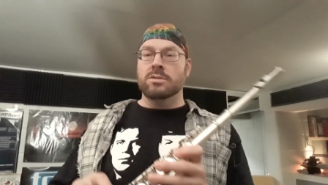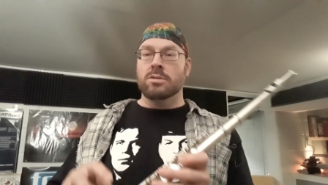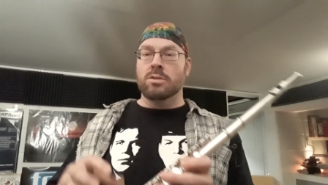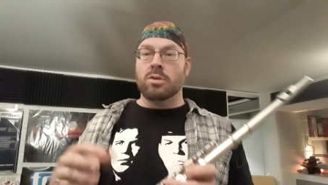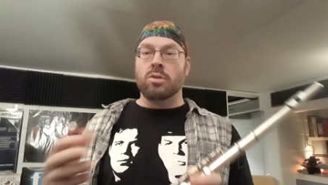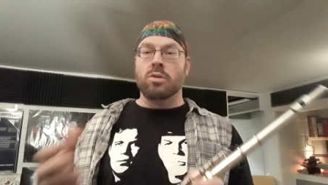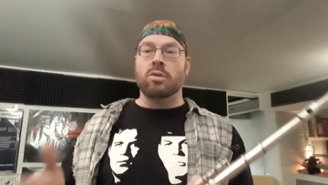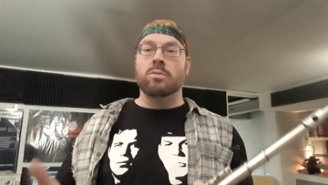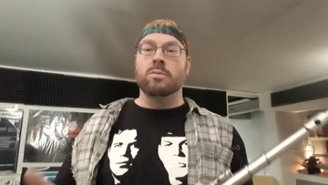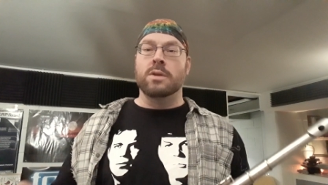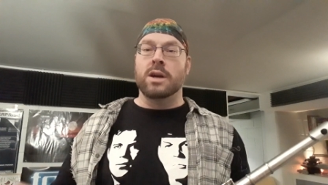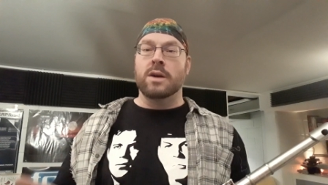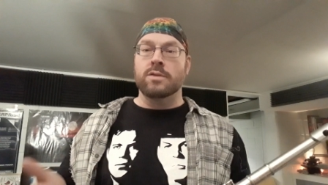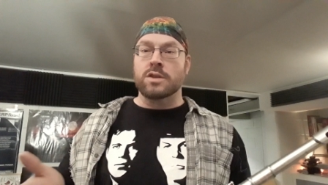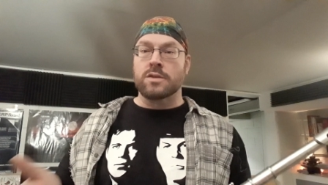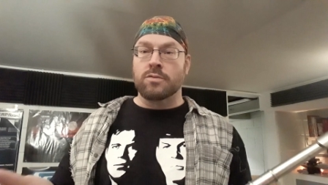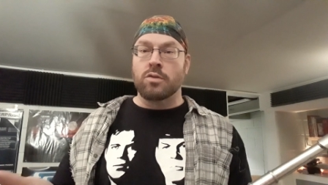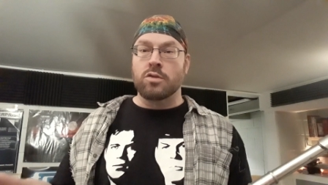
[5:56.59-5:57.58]
learn when I
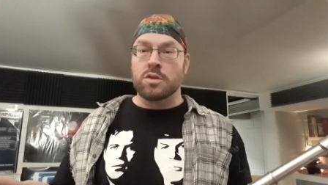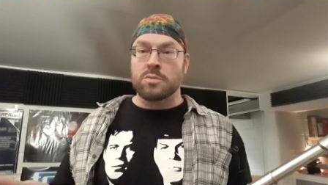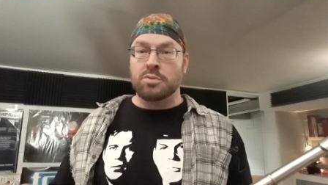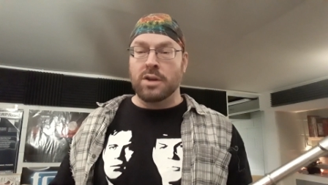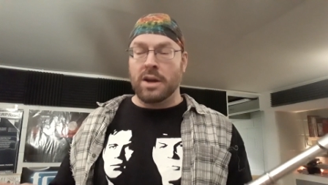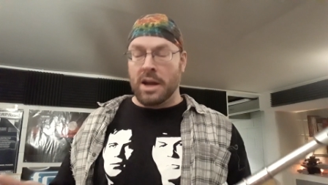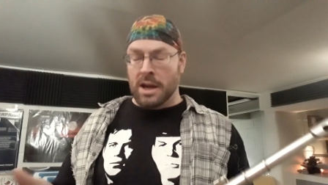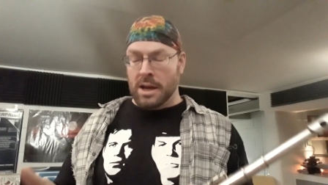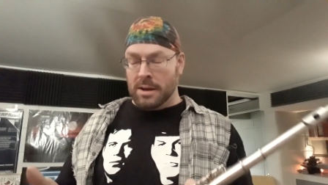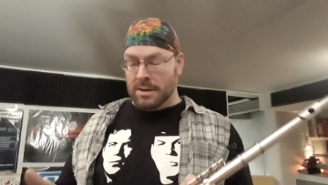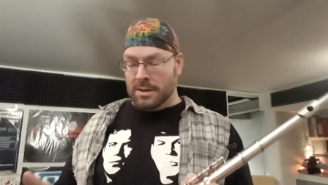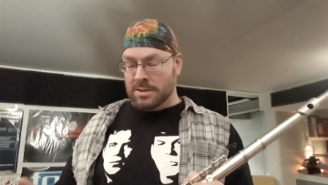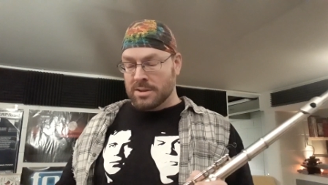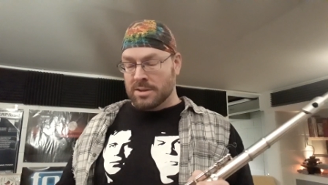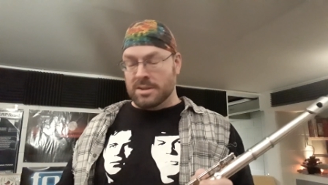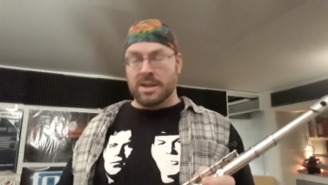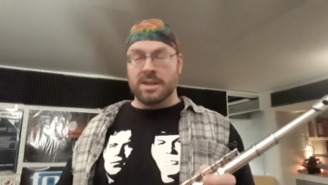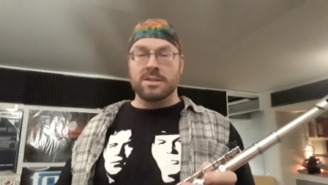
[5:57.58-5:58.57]
was first playing because
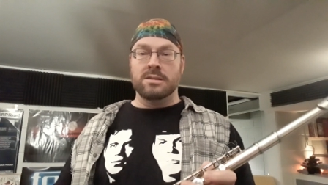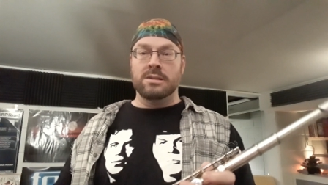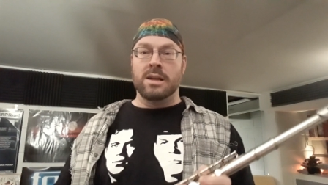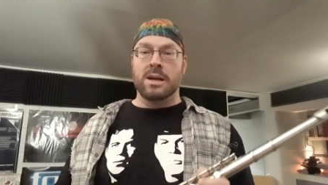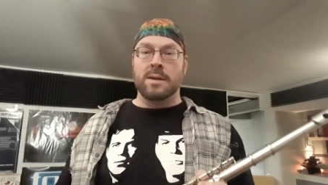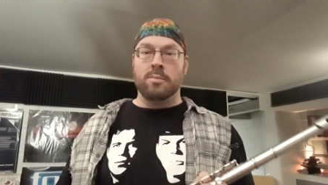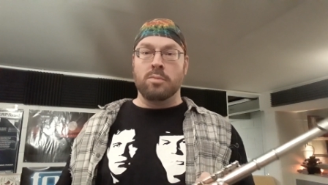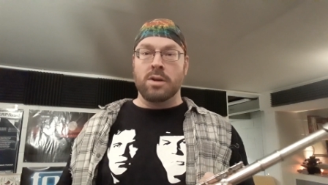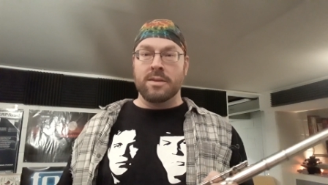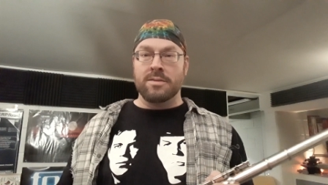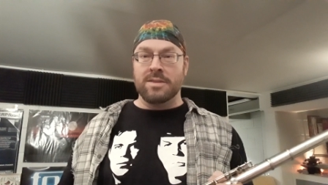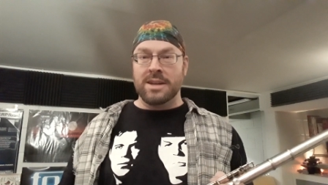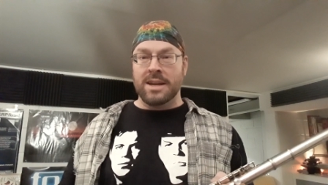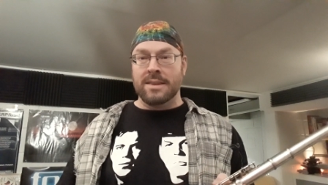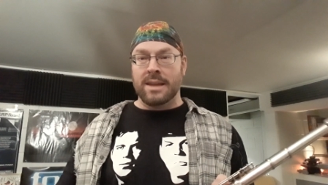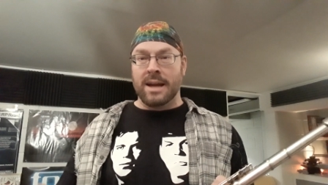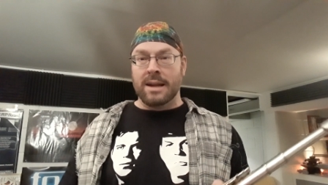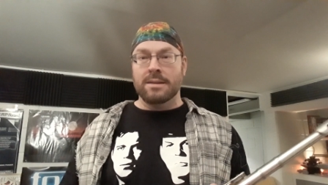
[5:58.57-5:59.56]
it takes a lot of breath to
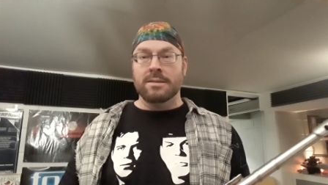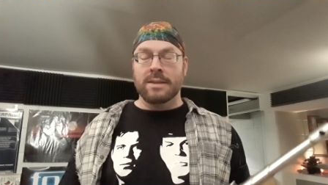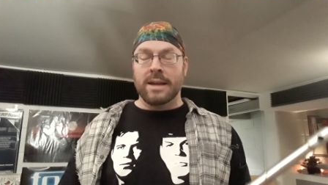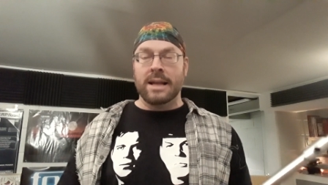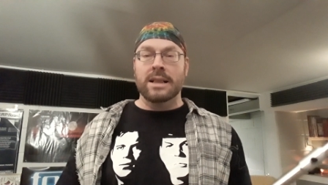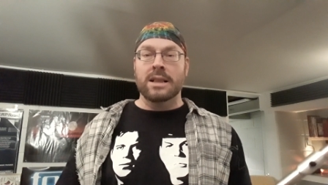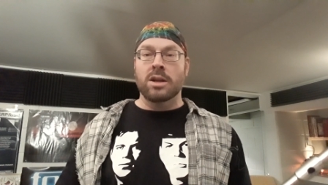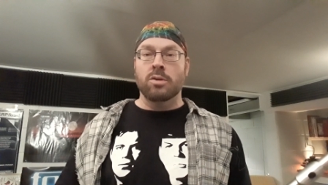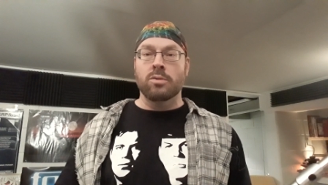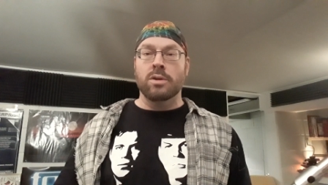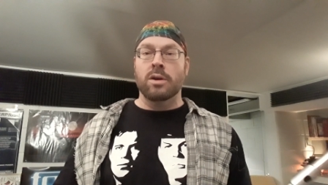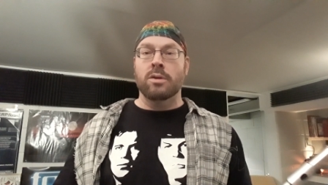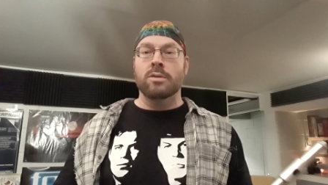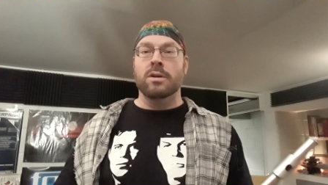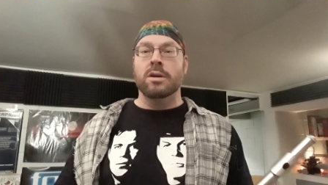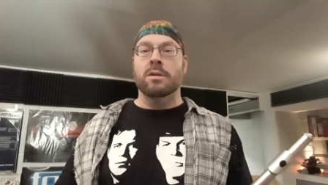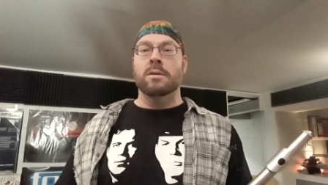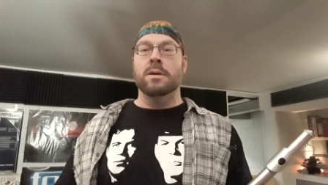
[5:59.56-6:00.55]
get that low
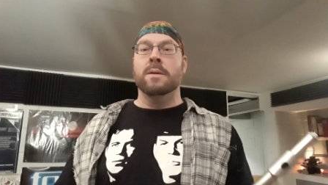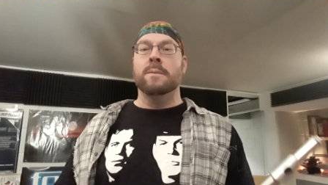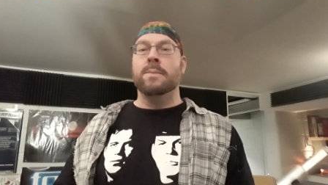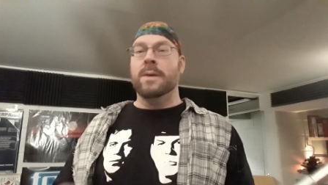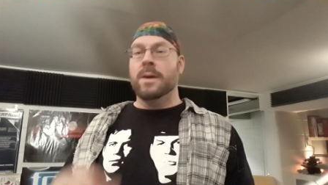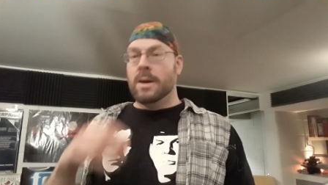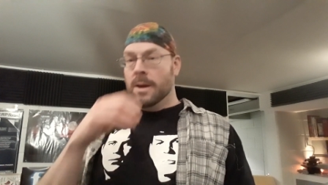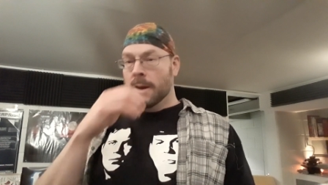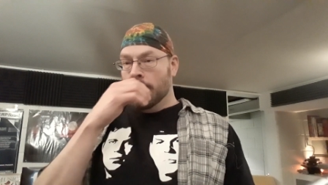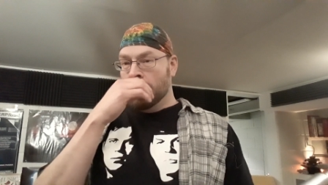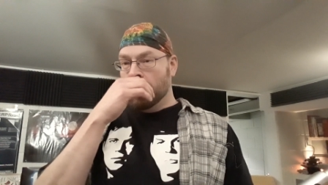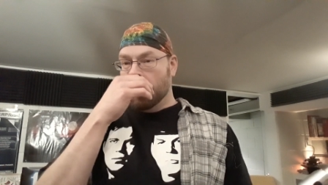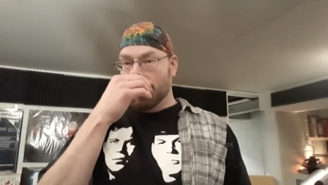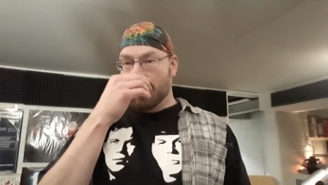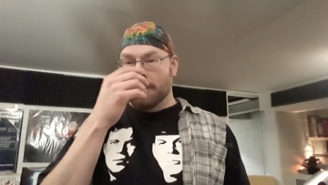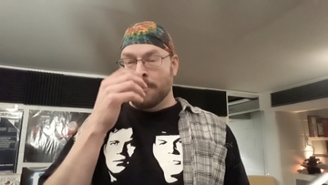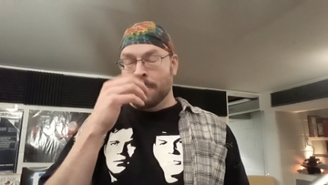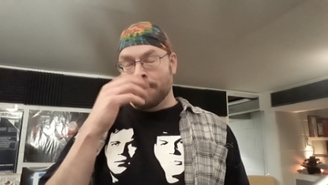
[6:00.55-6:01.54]
note going.
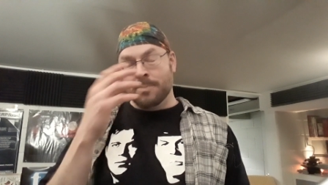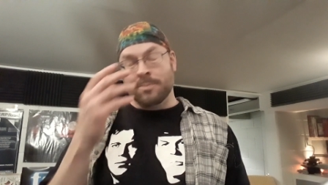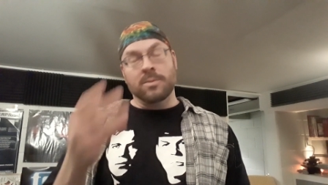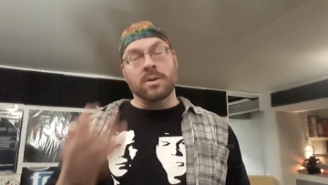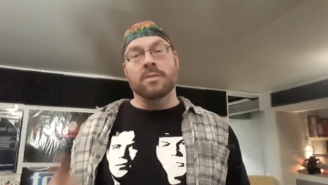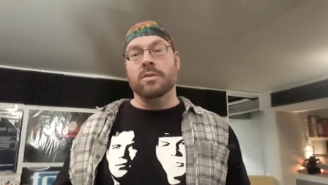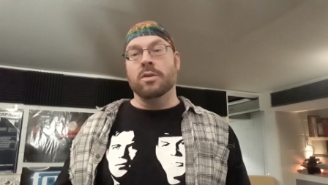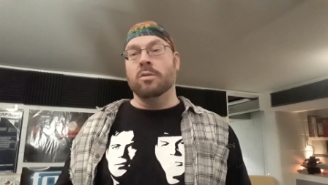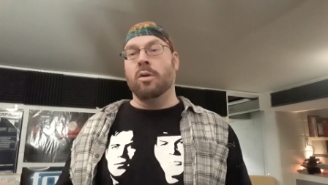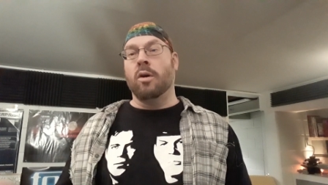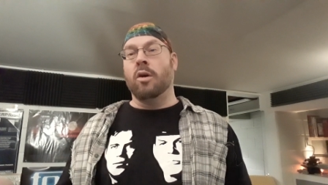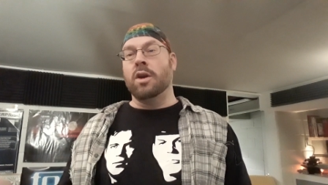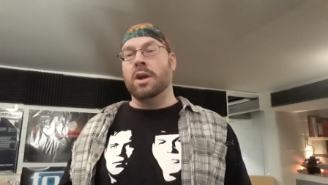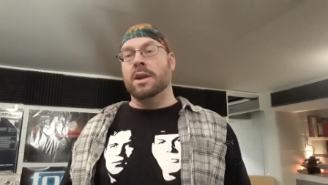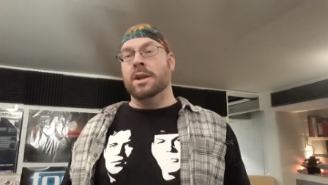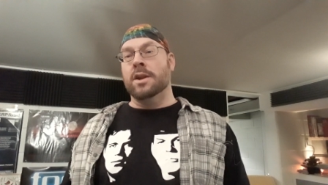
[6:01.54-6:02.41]
If you're already an